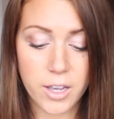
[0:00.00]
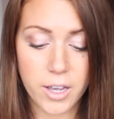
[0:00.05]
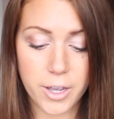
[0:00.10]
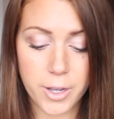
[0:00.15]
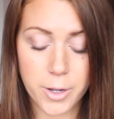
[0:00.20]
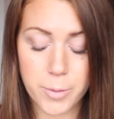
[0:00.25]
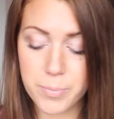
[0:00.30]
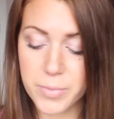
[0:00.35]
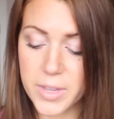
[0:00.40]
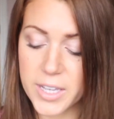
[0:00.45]

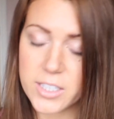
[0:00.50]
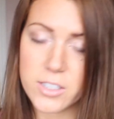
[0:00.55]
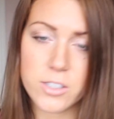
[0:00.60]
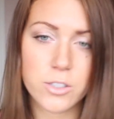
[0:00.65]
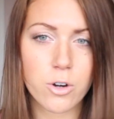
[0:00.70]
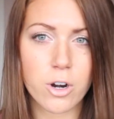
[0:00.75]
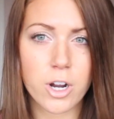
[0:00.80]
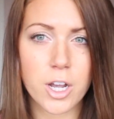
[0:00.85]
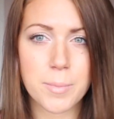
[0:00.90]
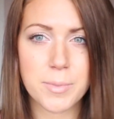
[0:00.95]
They're
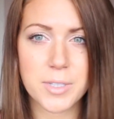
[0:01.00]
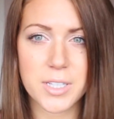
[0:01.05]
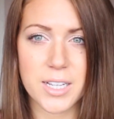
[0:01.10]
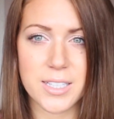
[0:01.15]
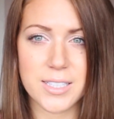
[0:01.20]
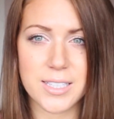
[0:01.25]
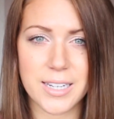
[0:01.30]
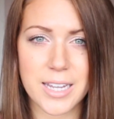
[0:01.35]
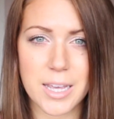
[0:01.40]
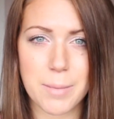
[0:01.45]
described
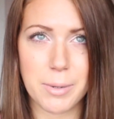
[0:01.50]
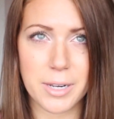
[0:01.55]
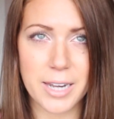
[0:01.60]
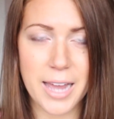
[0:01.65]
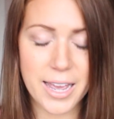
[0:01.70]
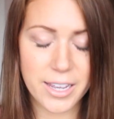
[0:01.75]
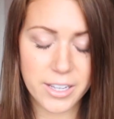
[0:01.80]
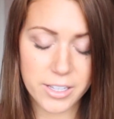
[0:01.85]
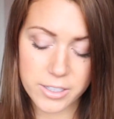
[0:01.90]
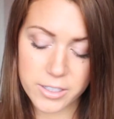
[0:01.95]
as lip
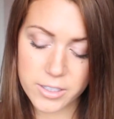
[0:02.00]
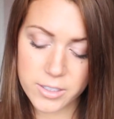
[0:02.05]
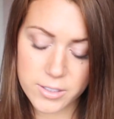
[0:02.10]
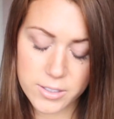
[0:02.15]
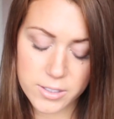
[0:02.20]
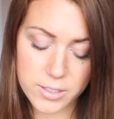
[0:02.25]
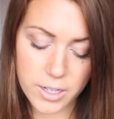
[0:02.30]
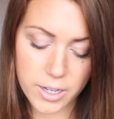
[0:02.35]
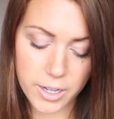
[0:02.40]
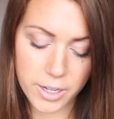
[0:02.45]

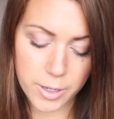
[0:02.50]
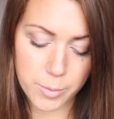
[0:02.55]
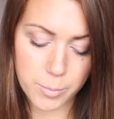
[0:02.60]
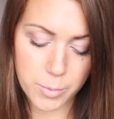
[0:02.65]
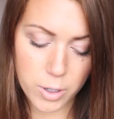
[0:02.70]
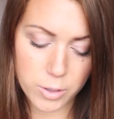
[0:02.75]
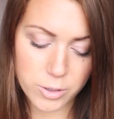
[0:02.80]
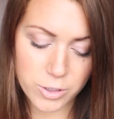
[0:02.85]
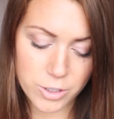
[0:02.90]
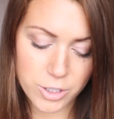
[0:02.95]
lacquers,
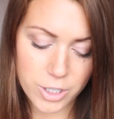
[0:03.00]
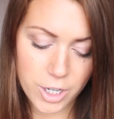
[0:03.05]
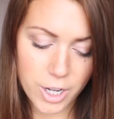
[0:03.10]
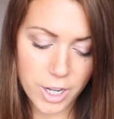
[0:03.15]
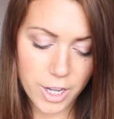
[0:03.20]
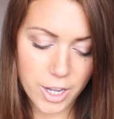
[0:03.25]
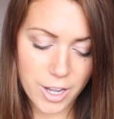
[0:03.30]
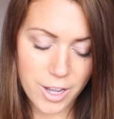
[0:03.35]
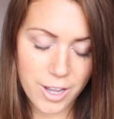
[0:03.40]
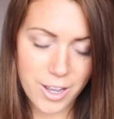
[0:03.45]
and
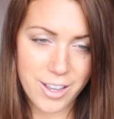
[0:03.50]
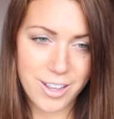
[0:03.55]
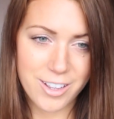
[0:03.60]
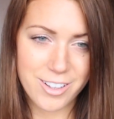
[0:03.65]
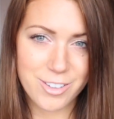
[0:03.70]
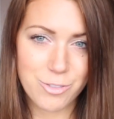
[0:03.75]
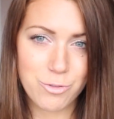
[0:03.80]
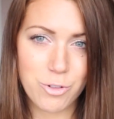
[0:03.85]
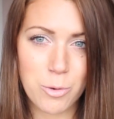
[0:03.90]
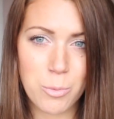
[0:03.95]

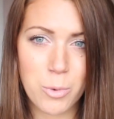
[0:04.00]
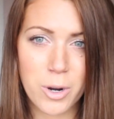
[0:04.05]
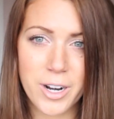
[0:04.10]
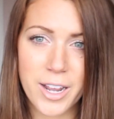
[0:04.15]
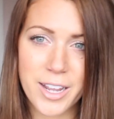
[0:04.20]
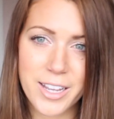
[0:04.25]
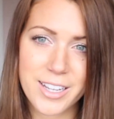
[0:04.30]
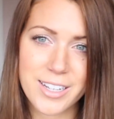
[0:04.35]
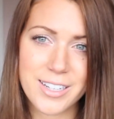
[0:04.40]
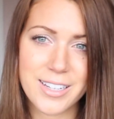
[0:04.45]
from what
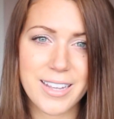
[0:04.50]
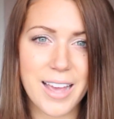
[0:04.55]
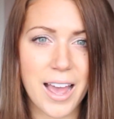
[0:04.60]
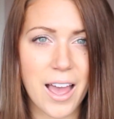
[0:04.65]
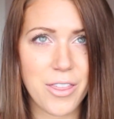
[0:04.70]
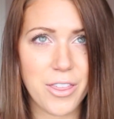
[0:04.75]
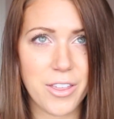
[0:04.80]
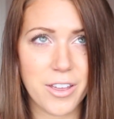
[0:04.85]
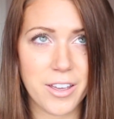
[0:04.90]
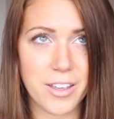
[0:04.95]
I can
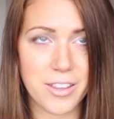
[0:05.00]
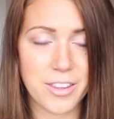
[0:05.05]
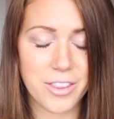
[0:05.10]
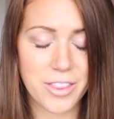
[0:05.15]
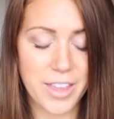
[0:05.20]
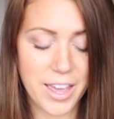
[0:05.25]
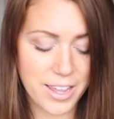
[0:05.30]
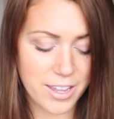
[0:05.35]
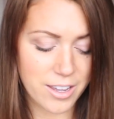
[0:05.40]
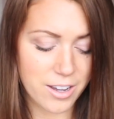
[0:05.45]
gather,
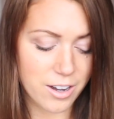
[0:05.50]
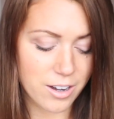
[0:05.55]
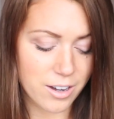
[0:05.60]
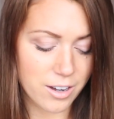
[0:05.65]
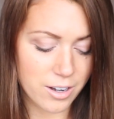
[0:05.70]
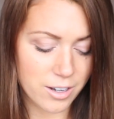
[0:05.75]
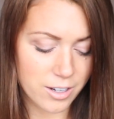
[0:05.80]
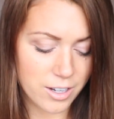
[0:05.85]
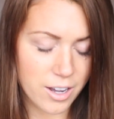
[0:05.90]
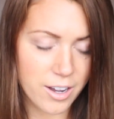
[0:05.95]
they
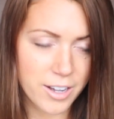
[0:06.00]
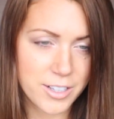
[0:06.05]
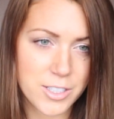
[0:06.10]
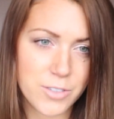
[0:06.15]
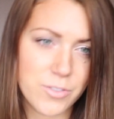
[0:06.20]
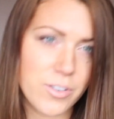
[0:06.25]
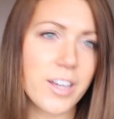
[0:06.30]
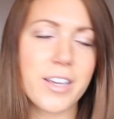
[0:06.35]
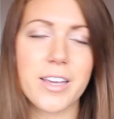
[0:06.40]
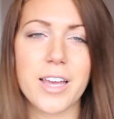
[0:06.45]
are kind
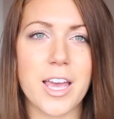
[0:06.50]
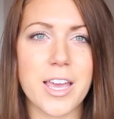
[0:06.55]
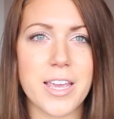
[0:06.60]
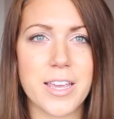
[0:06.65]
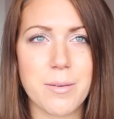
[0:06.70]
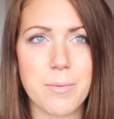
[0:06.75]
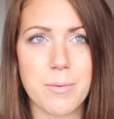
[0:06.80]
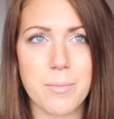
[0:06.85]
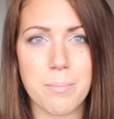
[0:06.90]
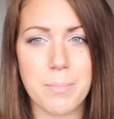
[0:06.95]
of like
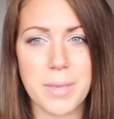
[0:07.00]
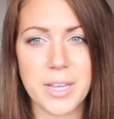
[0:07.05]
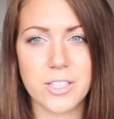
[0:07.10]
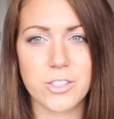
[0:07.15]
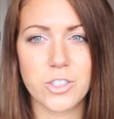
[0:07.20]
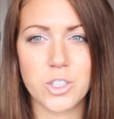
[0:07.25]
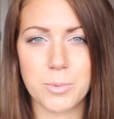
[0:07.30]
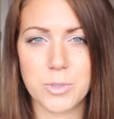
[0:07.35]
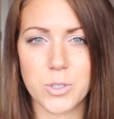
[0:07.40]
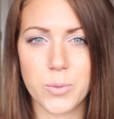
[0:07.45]
a
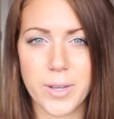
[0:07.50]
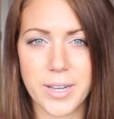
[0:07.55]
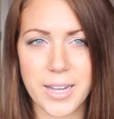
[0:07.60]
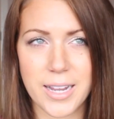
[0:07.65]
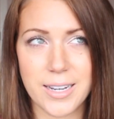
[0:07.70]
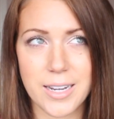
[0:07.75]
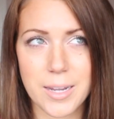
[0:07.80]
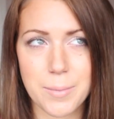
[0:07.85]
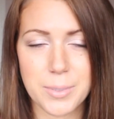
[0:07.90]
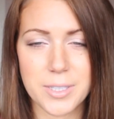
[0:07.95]
mixture between
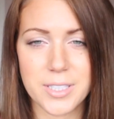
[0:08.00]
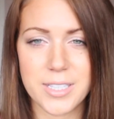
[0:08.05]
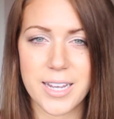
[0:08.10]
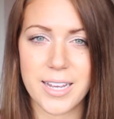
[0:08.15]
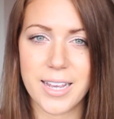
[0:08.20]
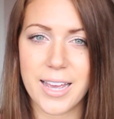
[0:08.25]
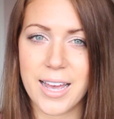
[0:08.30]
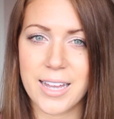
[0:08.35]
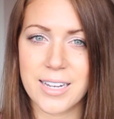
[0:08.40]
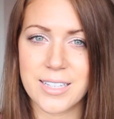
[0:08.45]
a
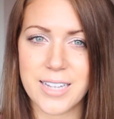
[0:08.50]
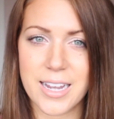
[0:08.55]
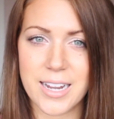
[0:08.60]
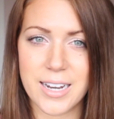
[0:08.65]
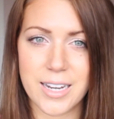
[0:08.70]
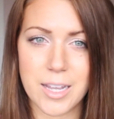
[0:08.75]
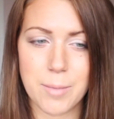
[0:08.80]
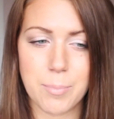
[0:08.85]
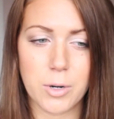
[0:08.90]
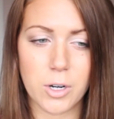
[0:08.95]
lipstick and
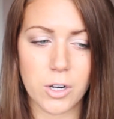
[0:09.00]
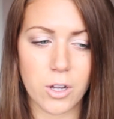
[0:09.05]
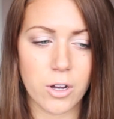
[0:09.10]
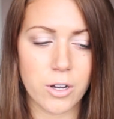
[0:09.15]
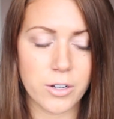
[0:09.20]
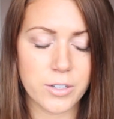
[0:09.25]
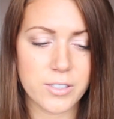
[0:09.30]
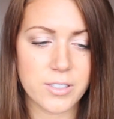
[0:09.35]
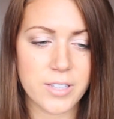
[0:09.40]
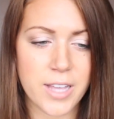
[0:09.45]
a lip
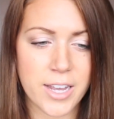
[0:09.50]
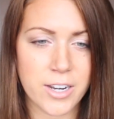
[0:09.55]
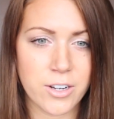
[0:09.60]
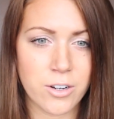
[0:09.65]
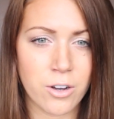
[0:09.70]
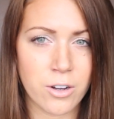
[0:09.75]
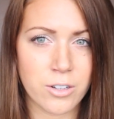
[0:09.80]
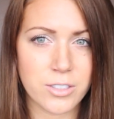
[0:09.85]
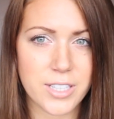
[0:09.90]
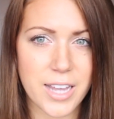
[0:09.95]
gloss. They're
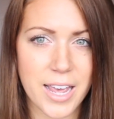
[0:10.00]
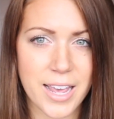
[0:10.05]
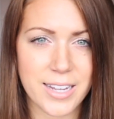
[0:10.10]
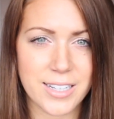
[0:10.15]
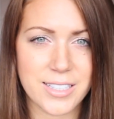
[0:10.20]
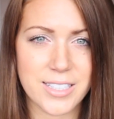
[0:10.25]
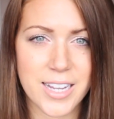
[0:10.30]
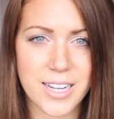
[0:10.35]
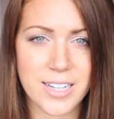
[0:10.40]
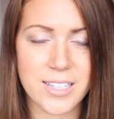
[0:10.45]
not
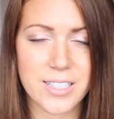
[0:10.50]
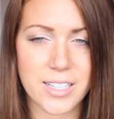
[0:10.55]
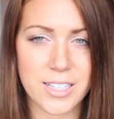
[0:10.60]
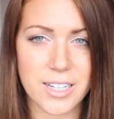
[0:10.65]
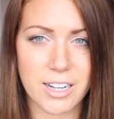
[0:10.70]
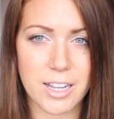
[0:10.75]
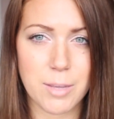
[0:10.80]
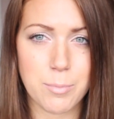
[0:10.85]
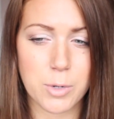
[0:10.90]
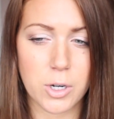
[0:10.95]
a
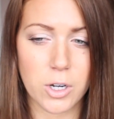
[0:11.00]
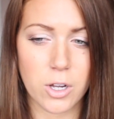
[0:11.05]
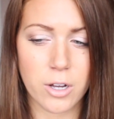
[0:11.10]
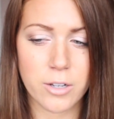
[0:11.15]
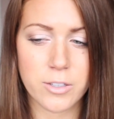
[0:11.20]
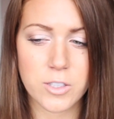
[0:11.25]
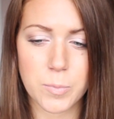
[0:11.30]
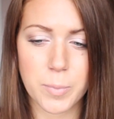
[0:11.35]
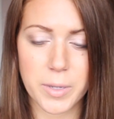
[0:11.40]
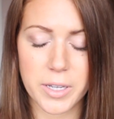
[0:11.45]
tinted lip
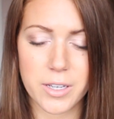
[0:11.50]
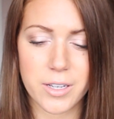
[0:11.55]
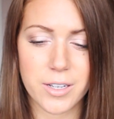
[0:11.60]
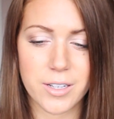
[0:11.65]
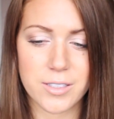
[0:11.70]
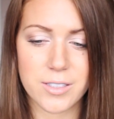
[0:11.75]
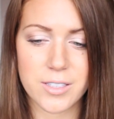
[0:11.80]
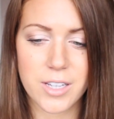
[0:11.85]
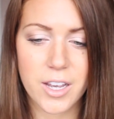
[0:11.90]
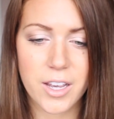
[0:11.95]
gloss
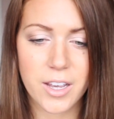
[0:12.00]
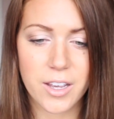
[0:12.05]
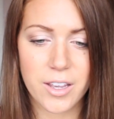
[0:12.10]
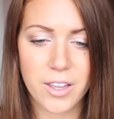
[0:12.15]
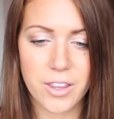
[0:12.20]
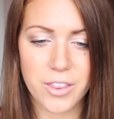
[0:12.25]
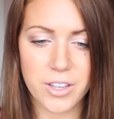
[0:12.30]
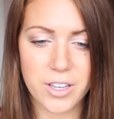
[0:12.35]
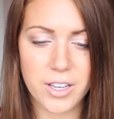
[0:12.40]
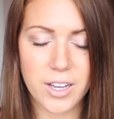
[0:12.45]
because
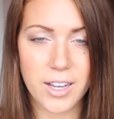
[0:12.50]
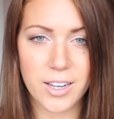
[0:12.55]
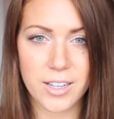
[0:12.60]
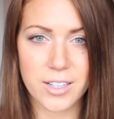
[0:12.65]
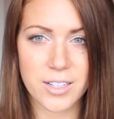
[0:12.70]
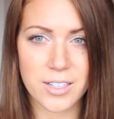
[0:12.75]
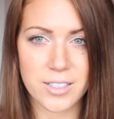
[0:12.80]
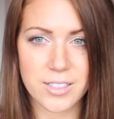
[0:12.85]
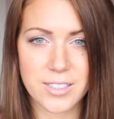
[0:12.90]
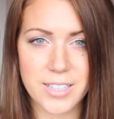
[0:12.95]
the
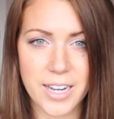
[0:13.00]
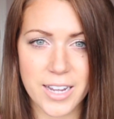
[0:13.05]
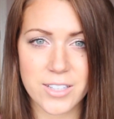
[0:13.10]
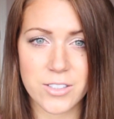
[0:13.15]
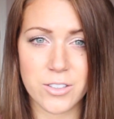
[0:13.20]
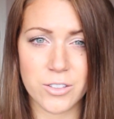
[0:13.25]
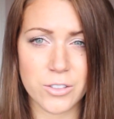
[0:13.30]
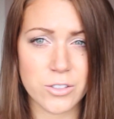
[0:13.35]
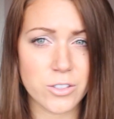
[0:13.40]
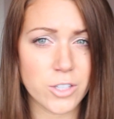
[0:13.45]
colour
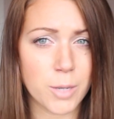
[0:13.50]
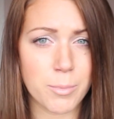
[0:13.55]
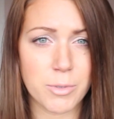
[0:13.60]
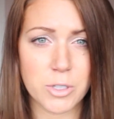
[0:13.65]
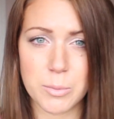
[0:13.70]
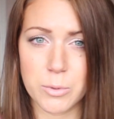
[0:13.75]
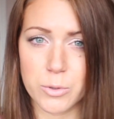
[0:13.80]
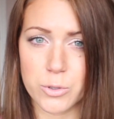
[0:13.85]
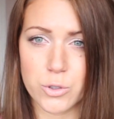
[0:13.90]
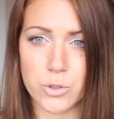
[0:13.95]
stays on so
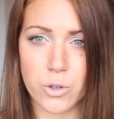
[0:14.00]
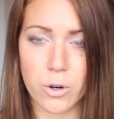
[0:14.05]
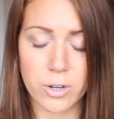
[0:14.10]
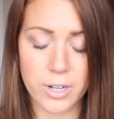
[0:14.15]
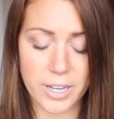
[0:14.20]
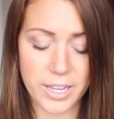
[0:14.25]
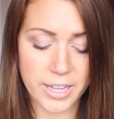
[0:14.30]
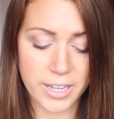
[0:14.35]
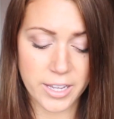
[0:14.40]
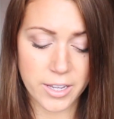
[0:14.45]
much more
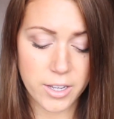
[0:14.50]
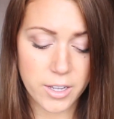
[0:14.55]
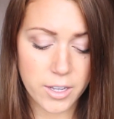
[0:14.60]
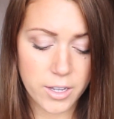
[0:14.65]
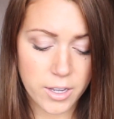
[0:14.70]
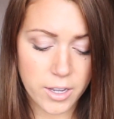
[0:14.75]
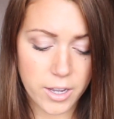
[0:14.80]
strongly.